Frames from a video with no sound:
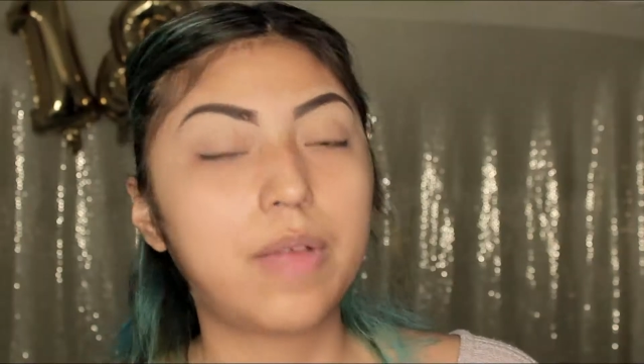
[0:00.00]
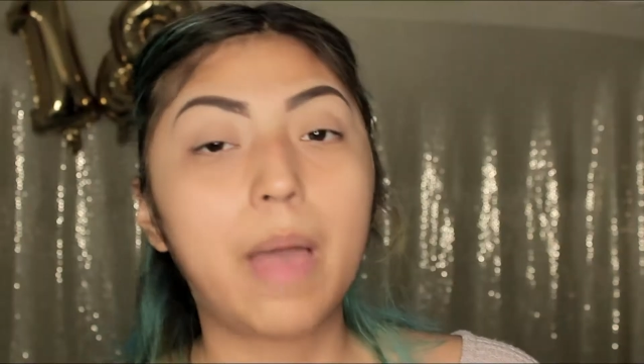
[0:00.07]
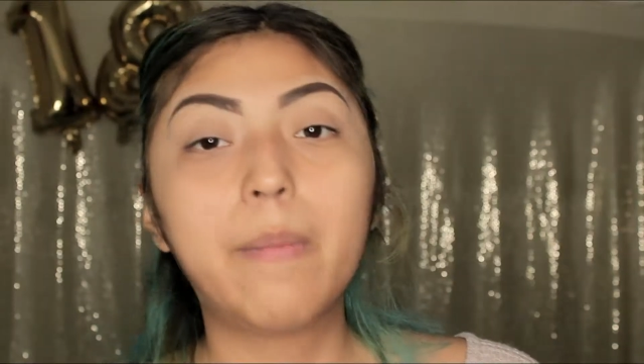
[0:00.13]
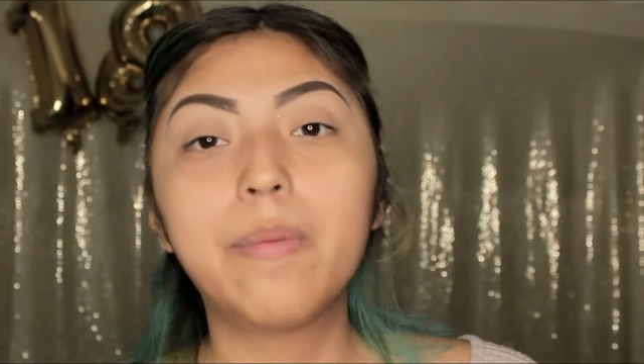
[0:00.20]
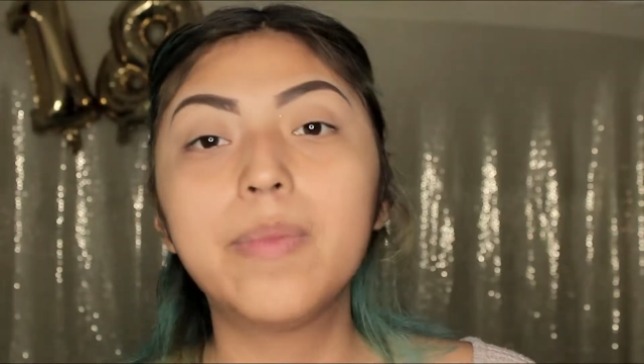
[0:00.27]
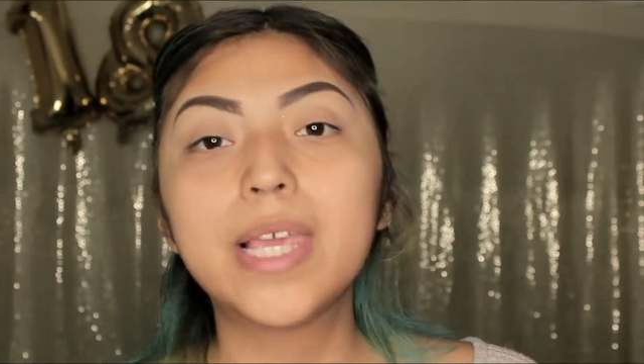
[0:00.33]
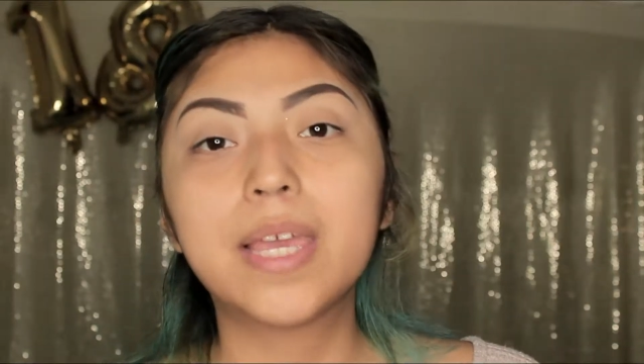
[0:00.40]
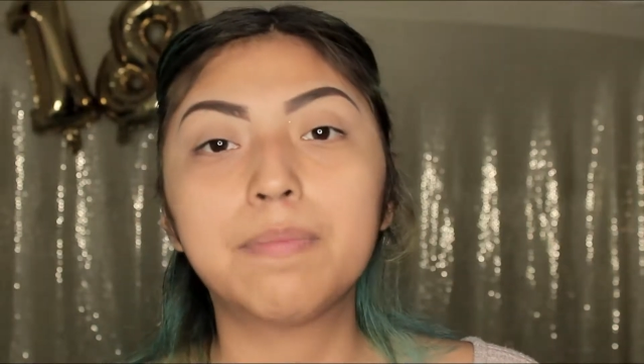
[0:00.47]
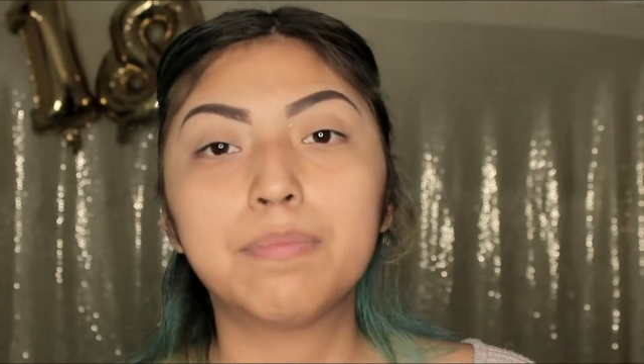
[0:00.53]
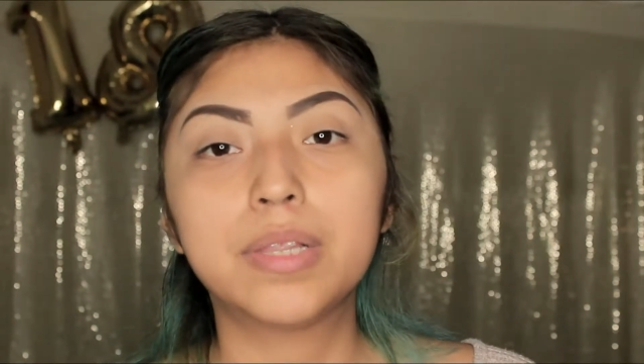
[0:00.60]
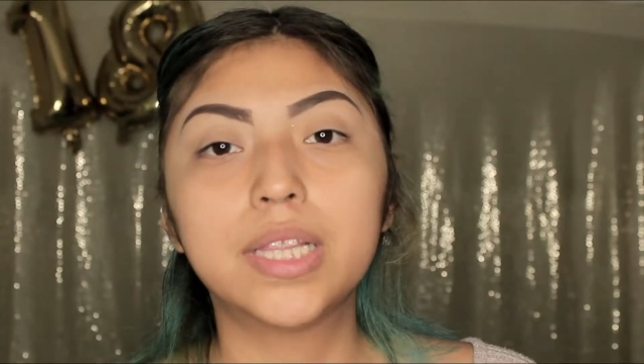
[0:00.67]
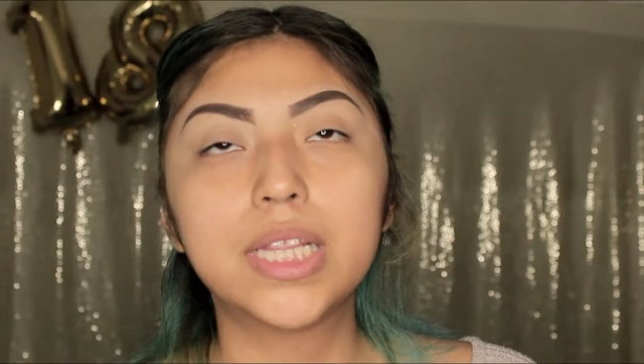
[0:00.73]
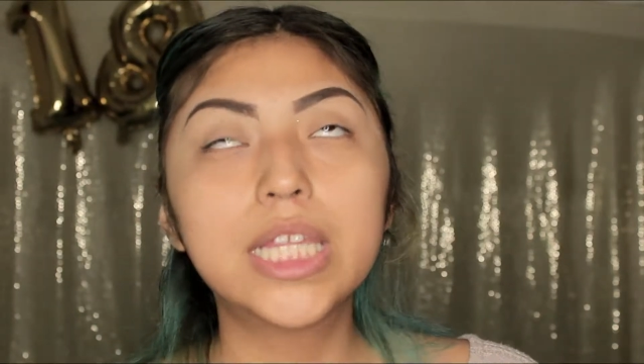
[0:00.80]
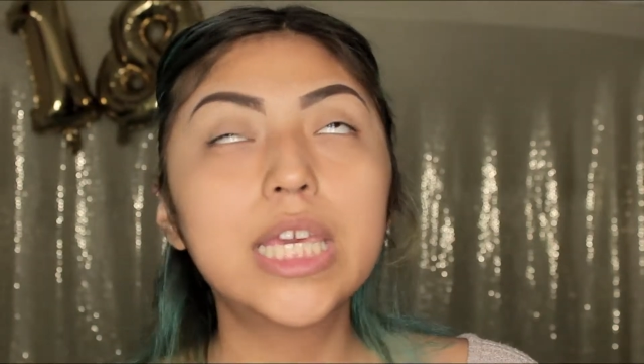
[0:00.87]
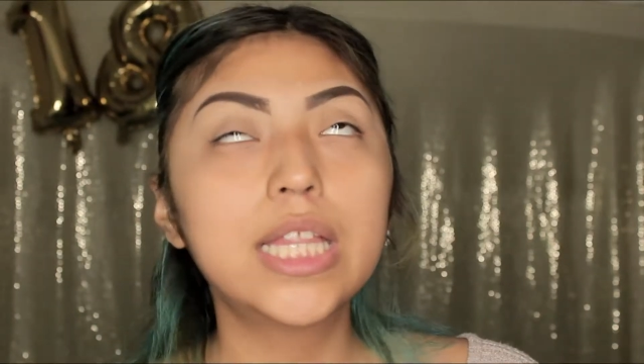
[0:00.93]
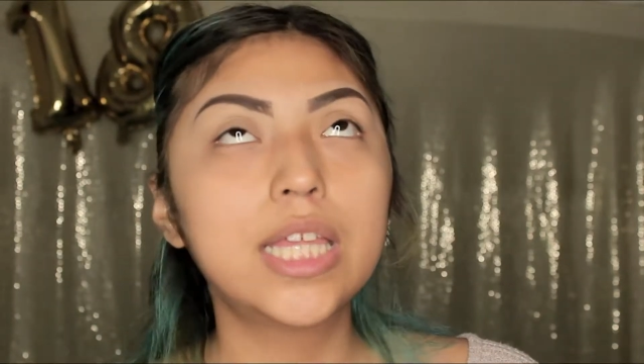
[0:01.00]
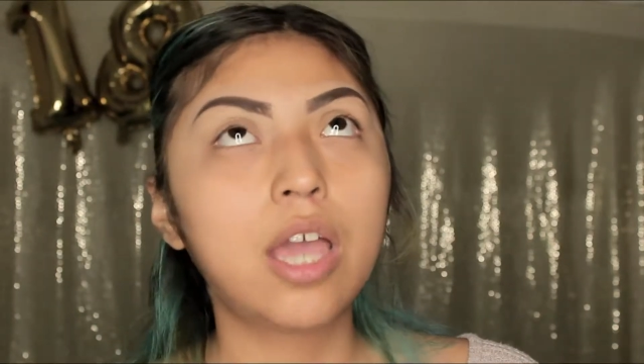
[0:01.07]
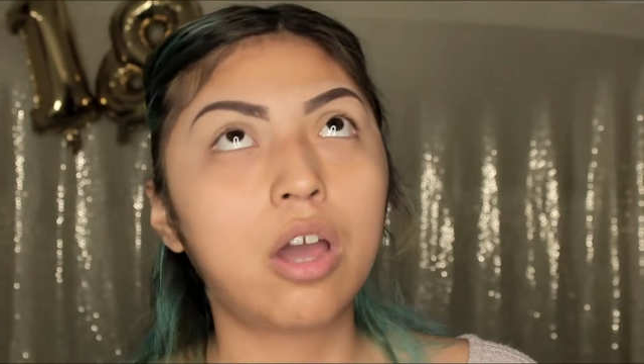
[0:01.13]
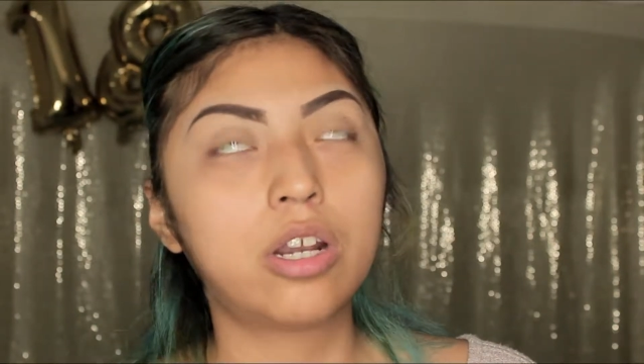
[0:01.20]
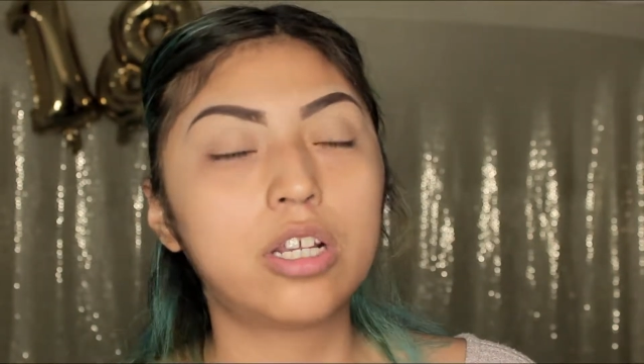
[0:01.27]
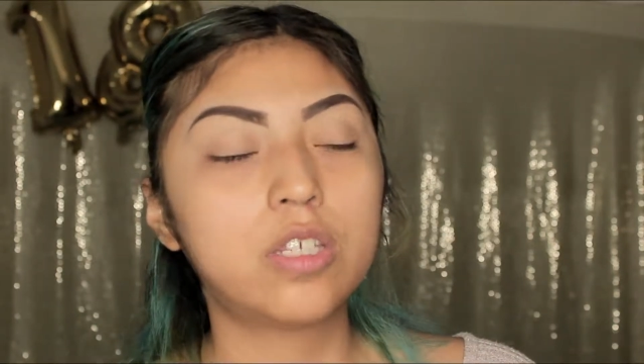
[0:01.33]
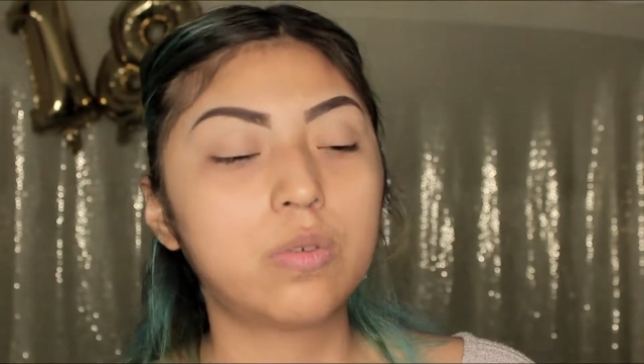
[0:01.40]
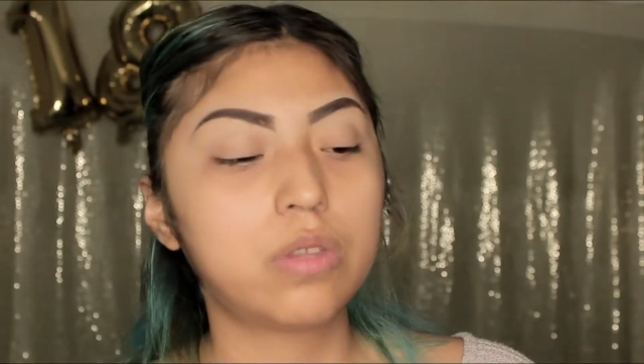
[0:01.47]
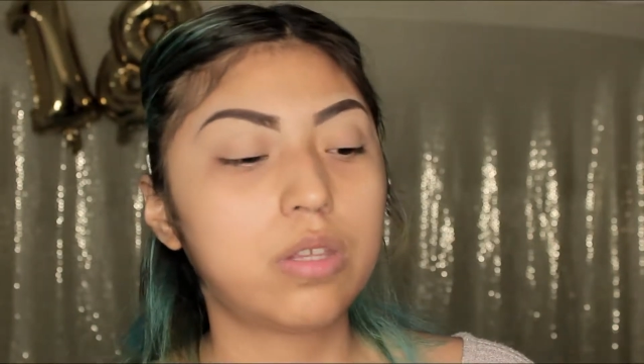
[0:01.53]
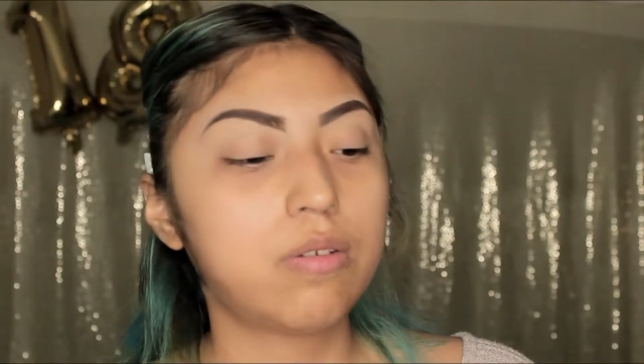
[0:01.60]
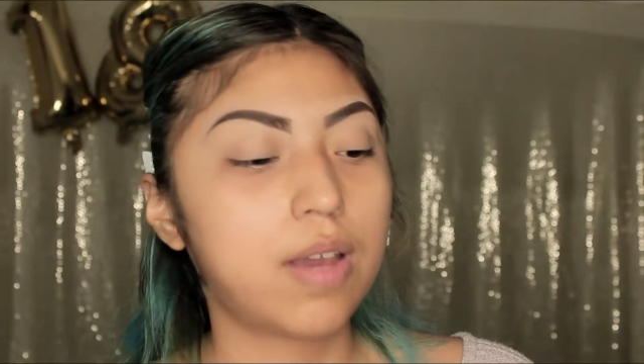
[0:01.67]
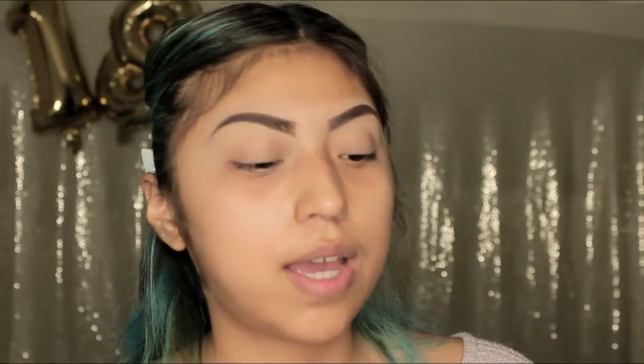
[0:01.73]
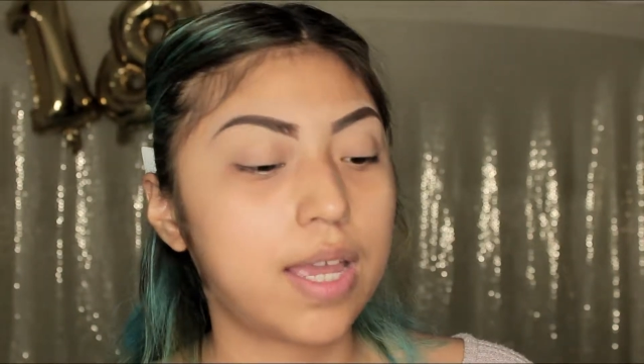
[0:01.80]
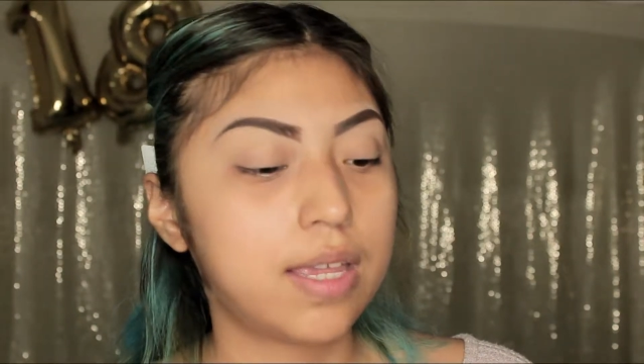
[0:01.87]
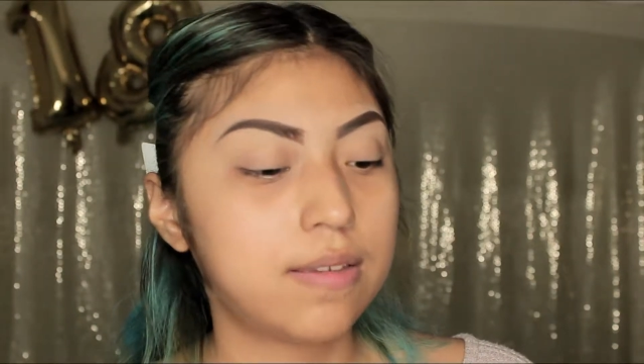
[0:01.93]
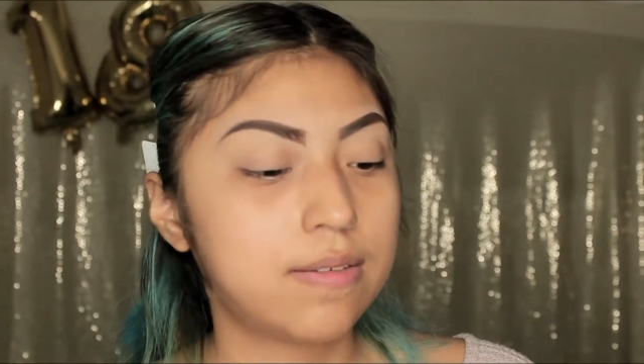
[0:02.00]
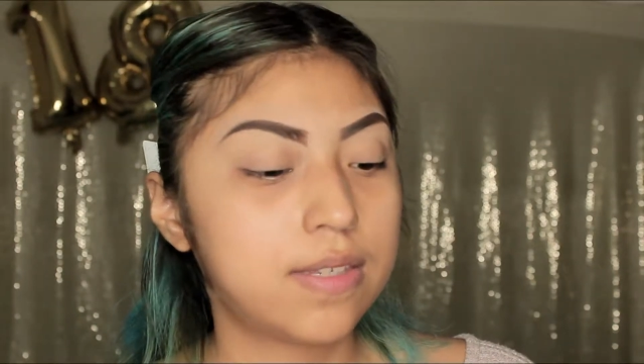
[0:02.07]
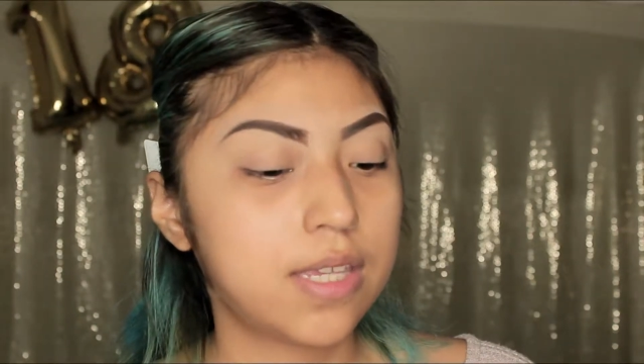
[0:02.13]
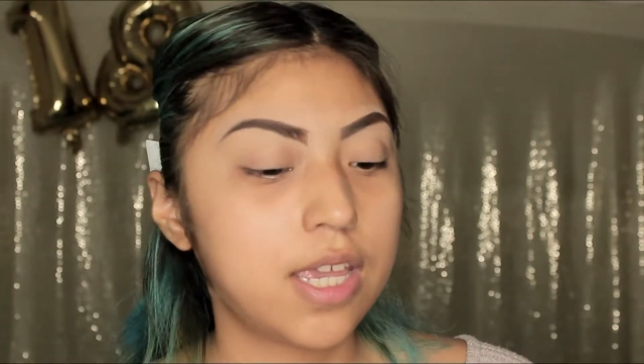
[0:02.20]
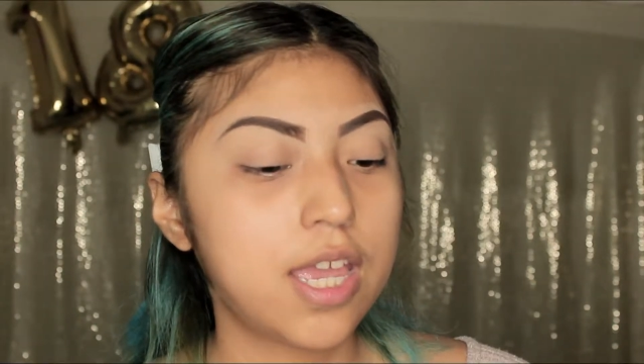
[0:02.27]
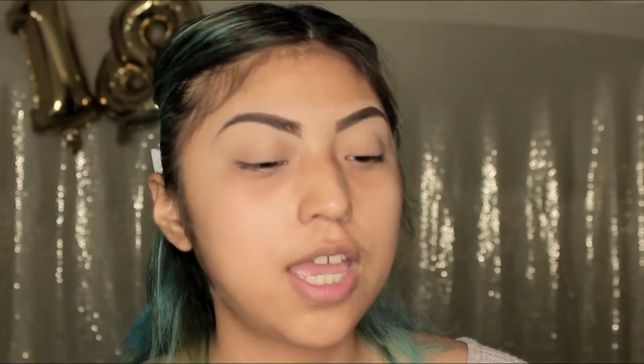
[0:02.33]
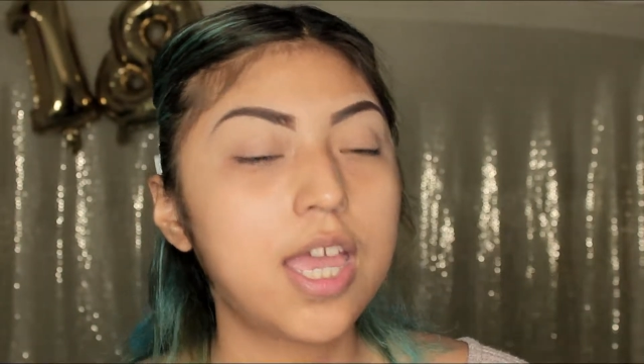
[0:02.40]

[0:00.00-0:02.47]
I'm gonna be completely honest with you guys.